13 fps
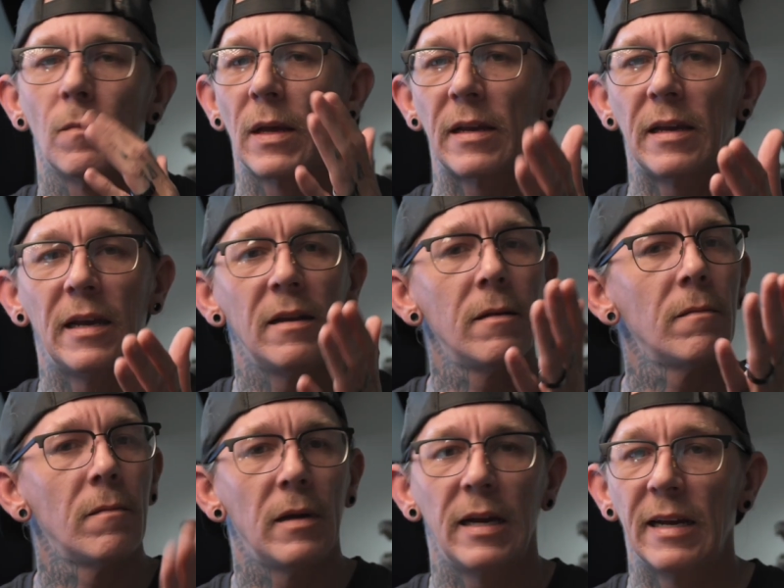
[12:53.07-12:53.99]
Again,
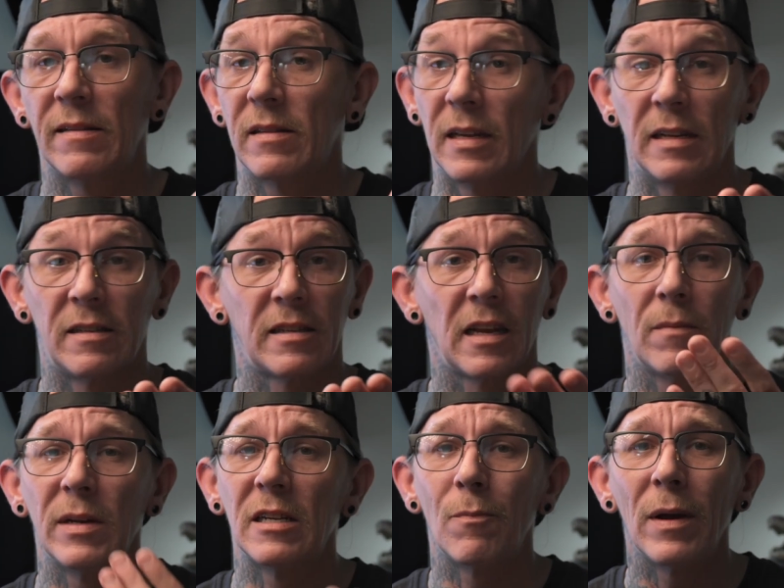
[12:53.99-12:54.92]
it's gonna
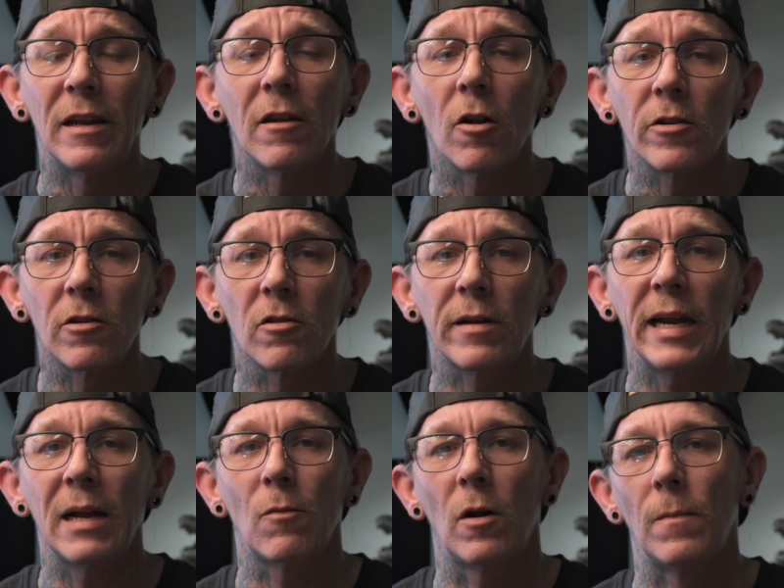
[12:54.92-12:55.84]
be dependent on your
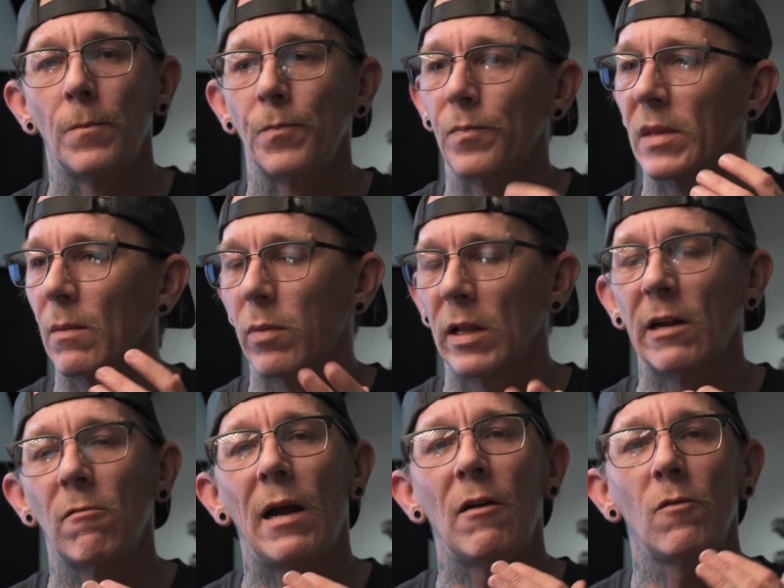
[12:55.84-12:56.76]
camera. Play
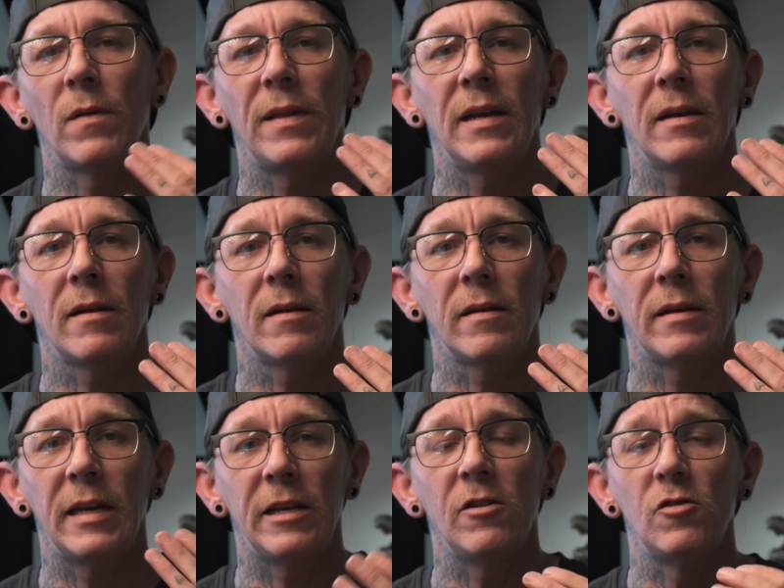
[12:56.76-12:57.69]
around with it,
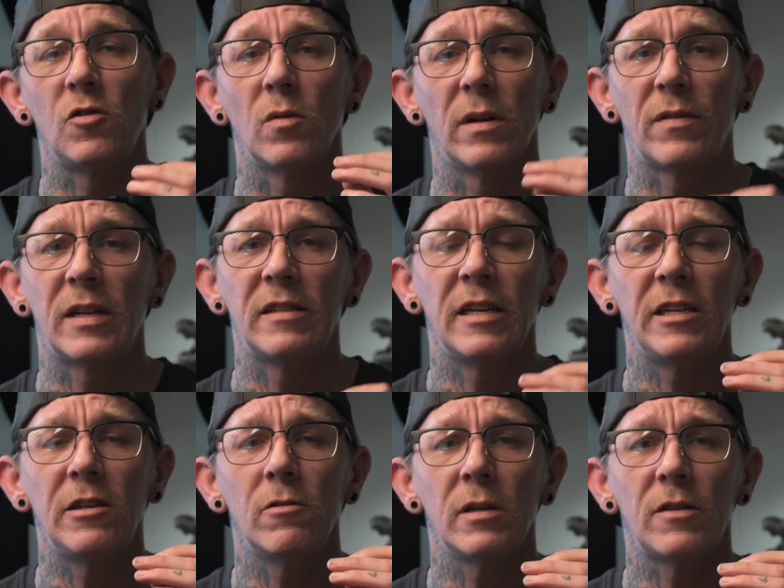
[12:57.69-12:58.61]
get used to it. If
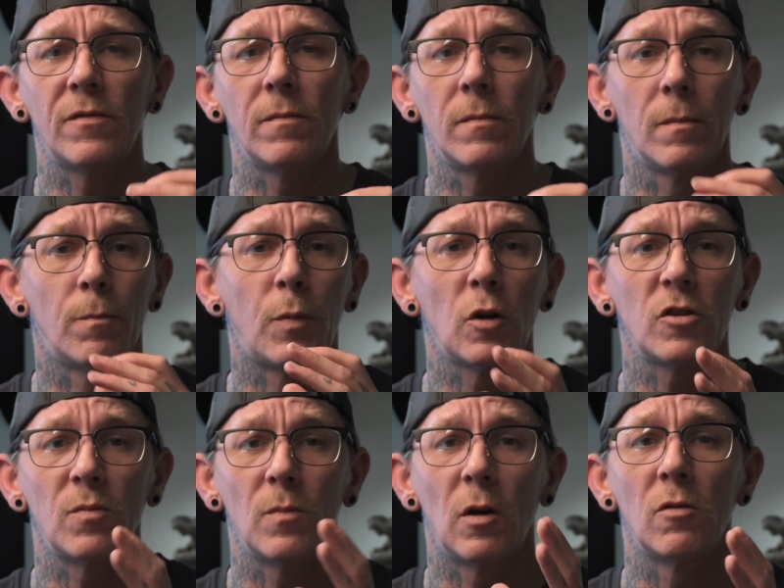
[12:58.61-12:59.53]
continuous
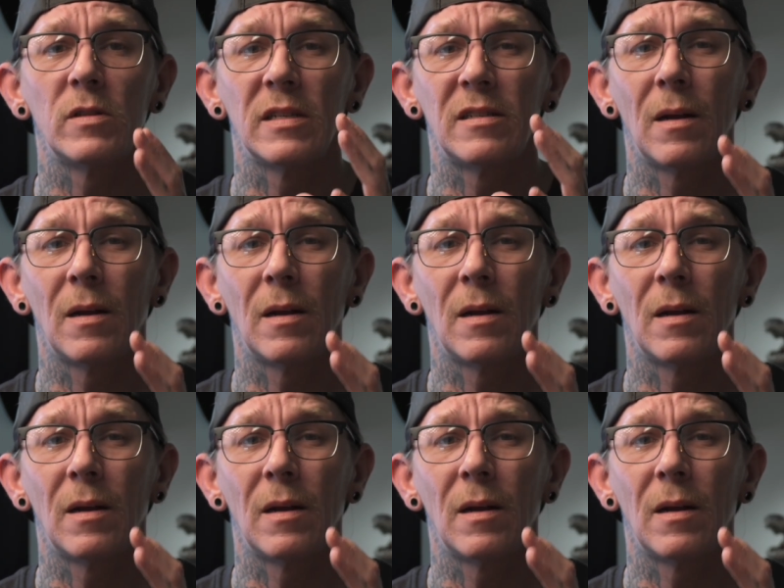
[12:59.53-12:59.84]
burst modes is